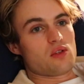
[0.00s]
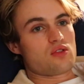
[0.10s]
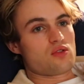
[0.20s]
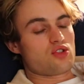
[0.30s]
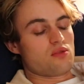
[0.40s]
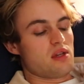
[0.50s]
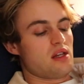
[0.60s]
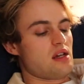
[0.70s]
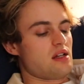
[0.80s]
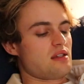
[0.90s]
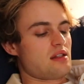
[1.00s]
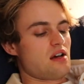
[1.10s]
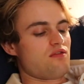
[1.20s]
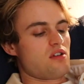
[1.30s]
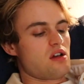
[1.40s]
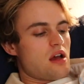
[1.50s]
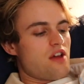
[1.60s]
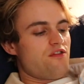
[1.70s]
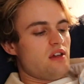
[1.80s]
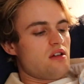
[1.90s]
on social media and stuff. I
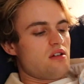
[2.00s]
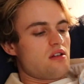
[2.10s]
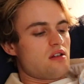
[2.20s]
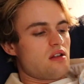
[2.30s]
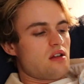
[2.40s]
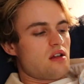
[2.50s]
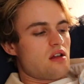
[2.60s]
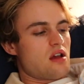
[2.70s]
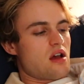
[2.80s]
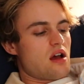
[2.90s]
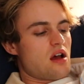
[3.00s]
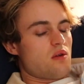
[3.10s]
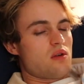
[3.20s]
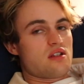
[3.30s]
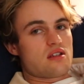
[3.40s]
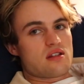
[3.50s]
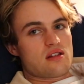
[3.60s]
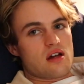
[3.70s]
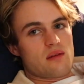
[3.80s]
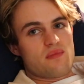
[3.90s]
figured I want to
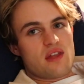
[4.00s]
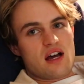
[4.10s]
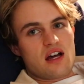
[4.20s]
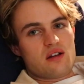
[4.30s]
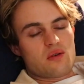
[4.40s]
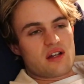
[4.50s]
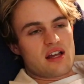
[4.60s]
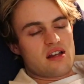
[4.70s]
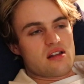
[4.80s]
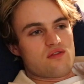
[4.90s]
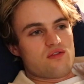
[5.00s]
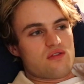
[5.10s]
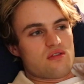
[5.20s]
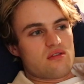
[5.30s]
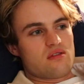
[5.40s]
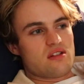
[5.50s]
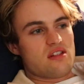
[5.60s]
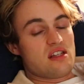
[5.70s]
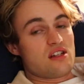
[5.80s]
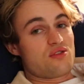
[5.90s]
stop that or kind of
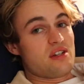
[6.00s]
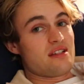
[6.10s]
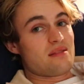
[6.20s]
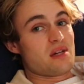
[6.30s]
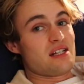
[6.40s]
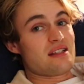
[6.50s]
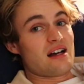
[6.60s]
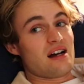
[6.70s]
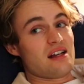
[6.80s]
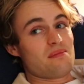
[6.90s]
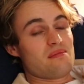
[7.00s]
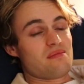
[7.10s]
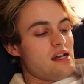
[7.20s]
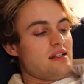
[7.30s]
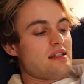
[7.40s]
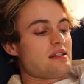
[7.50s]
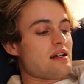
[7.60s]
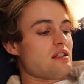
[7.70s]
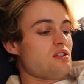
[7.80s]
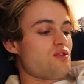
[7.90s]
decrease my time and
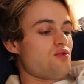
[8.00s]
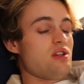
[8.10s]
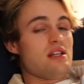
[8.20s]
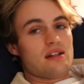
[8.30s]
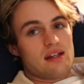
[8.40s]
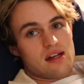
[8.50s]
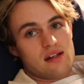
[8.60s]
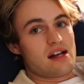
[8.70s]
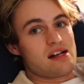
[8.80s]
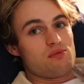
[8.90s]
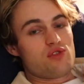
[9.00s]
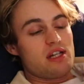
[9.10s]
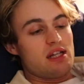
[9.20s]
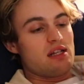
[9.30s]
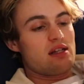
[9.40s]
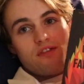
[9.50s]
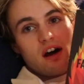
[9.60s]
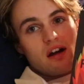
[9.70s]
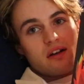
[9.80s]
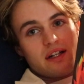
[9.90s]
started to read again. I'm reading
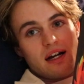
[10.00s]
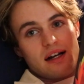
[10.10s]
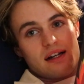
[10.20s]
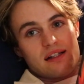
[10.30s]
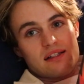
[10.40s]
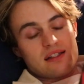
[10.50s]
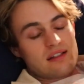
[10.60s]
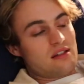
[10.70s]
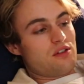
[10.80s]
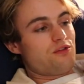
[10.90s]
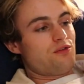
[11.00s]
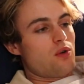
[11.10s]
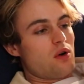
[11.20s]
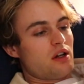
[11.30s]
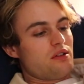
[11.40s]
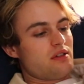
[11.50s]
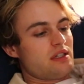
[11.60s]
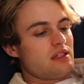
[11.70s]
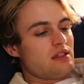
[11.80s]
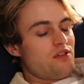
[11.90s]
Fahrenheit four
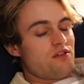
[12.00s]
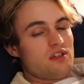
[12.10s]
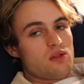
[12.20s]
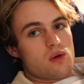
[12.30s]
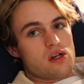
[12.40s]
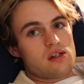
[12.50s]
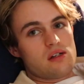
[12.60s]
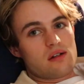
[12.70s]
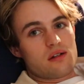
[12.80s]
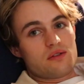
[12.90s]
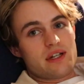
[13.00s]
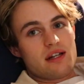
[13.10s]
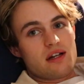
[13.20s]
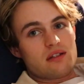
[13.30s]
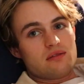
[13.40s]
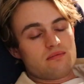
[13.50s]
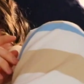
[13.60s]
fifty-one right now.